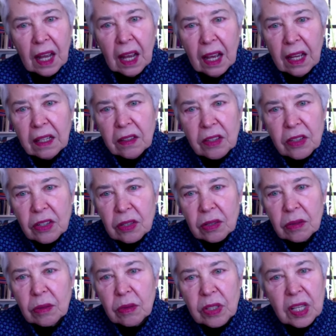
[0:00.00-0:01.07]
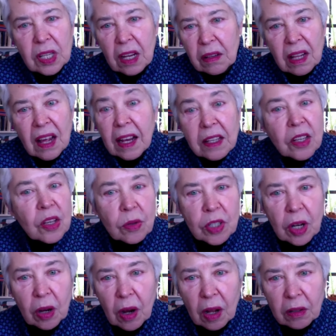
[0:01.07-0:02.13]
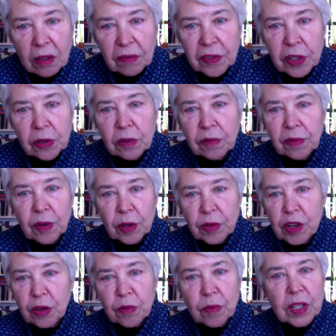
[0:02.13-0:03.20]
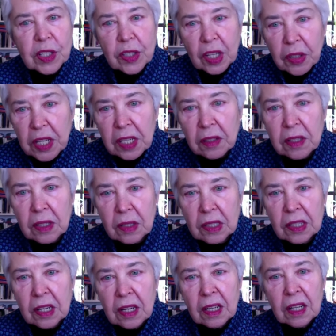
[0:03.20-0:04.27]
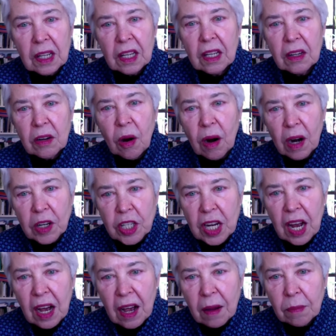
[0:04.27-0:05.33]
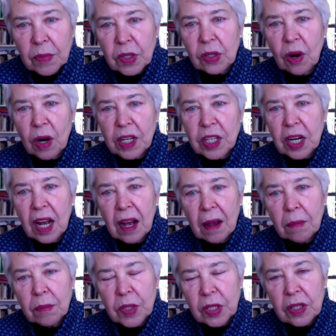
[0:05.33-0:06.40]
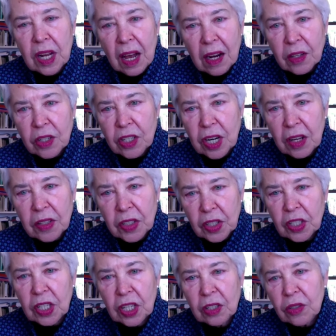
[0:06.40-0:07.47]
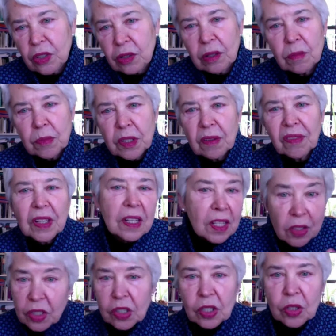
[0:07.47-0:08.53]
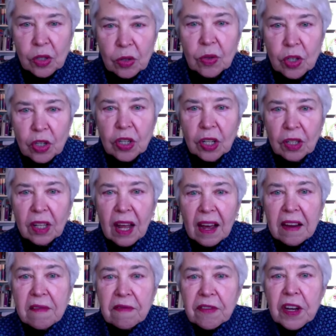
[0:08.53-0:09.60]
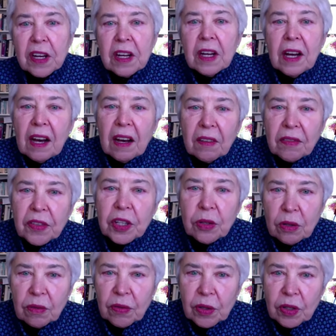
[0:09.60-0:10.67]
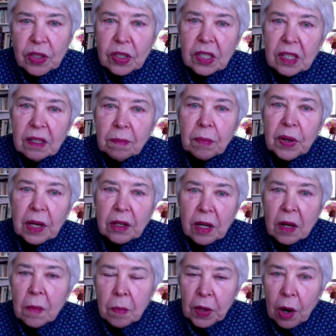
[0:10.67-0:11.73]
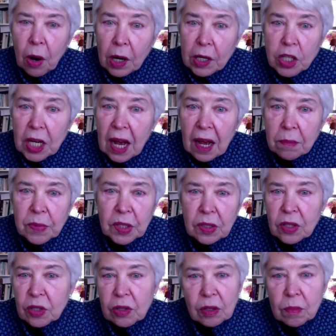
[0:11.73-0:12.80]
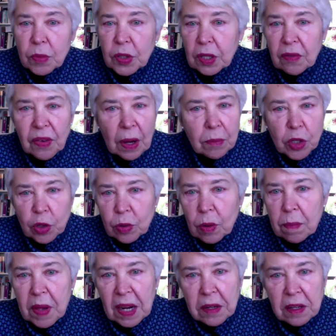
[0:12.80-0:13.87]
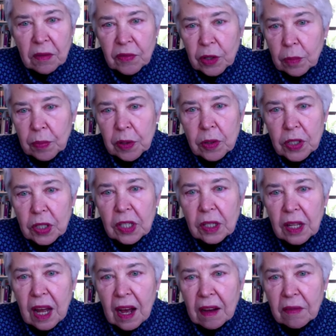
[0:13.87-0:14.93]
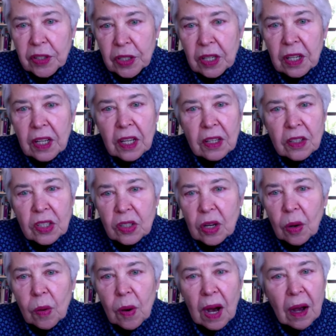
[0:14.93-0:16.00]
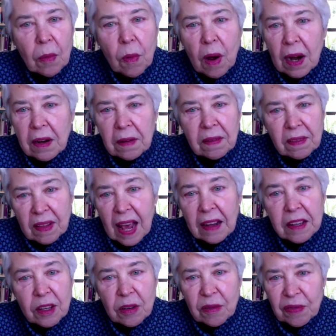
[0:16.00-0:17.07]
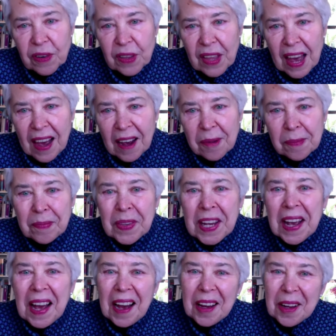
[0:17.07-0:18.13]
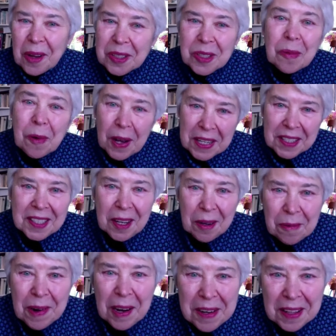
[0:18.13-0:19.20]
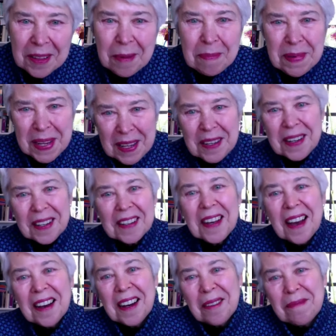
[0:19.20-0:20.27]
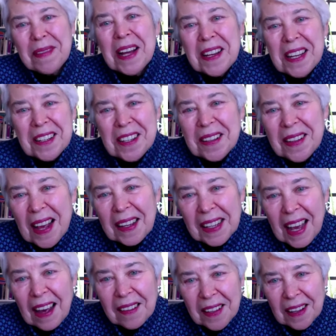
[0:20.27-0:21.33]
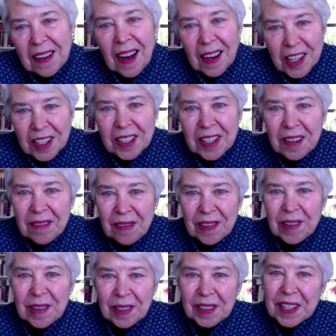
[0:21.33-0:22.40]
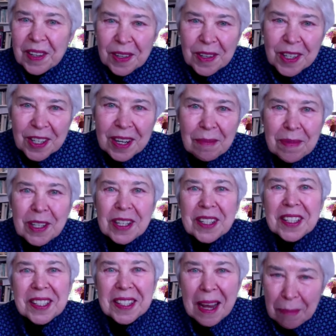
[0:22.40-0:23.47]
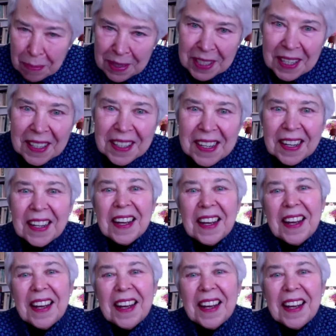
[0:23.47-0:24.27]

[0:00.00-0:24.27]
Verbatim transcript: and to say thank you to all of you for your resilience in hard times, hard times not just in terms of the institutional life of the university, but hard times in terms of, I'm sure, many of your personal lives. So I want to thank you for that. I also want to say right at the beginning um, to thank Cathy Koshland for her leadership. She stepped in